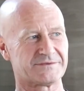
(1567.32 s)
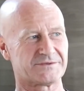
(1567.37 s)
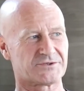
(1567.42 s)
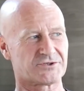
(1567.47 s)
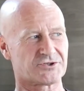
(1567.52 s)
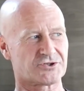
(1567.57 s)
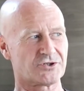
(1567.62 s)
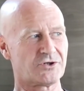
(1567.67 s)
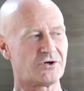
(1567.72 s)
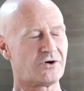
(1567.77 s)

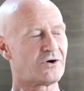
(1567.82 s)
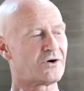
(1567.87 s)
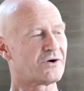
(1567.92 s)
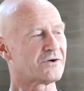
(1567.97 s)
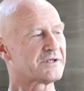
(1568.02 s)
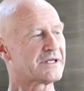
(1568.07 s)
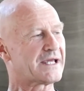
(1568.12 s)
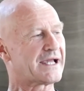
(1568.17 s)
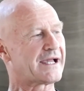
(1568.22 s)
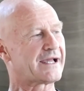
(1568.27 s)

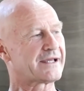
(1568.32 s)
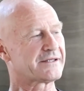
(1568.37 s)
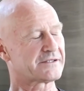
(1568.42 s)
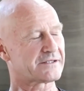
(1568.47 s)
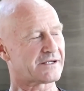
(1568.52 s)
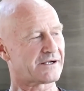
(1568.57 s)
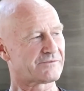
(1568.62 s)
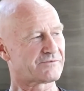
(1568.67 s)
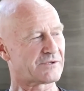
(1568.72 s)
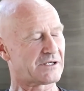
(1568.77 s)
Sure, yeah.
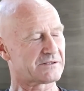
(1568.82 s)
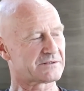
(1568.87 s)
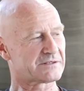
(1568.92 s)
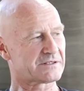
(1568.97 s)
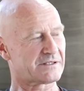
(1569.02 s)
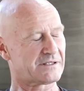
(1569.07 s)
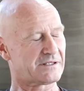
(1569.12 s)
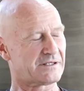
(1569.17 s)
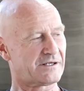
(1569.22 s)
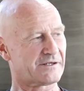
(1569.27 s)
You know,
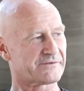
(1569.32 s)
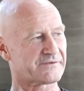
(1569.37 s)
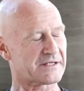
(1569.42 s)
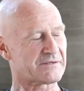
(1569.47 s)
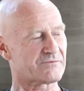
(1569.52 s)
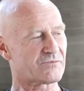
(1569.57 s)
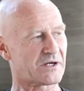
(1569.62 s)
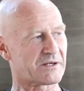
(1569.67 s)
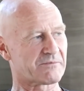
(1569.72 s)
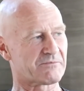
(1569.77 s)
one. I
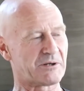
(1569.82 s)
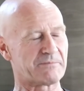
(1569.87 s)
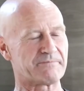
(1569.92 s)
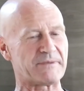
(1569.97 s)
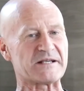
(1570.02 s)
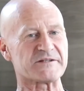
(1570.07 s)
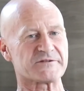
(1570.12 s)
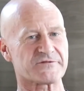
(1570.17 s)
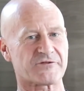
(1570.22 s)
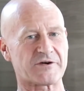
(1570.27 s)
think one of my
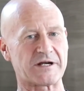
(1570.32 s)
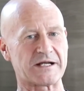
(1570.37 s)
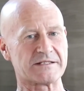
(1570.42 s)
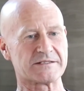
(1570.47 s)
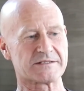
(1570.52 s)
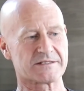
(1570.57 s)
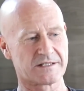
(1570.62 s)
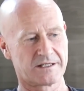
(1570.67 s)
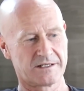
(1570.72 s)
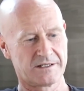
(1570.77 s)
best
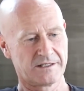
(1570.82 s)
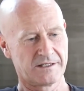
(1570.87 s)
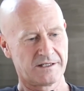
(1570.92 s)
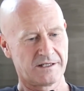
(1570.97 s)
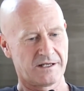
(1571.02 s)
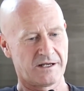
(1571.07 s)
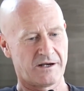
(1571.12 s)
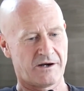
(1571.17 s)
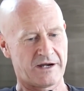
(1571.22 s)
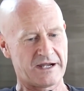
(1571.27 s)
friends
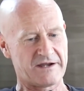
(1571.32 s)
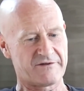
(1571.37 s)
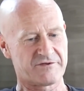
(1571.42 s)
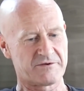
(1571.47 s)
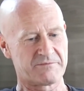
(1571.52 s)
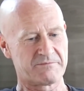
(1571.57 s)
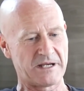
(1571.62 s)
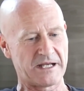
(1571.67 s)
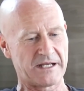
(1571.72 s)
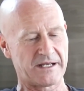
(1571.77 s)
I
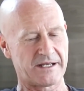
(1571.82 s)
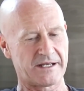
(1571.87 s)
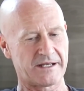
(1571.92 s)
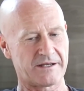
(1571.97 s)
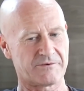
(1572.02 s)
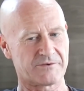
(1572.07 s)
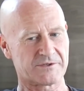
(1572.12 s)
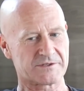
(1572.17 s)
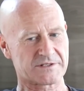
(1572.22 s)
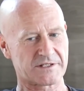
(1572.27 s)
ever met
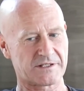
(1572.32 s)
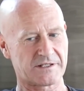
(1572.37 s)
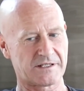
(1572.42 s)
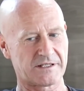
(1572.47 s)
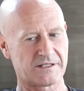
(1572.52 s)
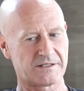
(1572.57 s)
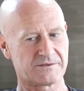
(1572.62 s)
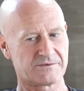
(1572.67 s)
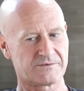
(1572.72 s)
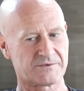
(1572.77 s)
here was
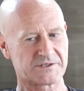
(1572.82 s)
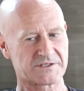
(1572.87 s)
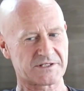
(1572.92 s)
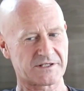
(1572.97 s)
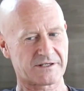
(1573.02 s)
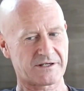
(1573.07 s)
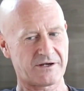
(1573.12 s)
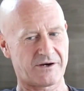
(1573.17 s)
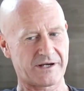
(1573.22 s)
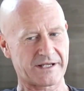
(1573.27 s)
a uh, was
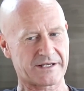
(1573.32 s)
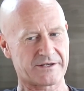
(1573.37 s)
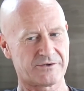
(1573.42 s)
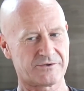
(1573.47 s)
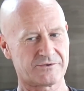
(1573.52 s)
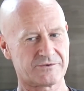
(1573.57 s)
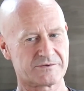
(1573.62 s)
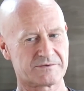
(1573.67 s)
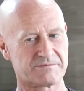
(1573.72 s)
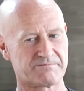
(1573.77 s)
a guy
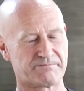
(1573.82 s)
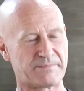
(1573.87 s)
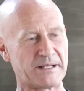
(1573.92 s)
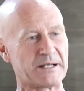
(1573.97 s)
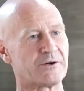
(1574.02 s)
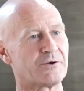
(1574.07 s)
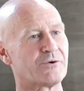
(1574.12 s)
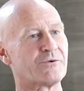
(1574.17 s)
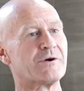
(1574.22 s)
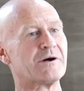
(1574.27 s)
called
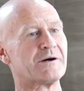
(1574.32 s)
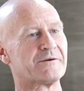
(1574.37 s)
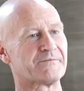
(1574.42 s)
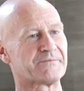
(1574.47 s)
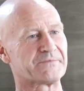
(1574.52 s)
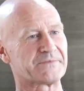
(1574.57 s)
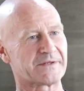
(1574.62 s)
Bill.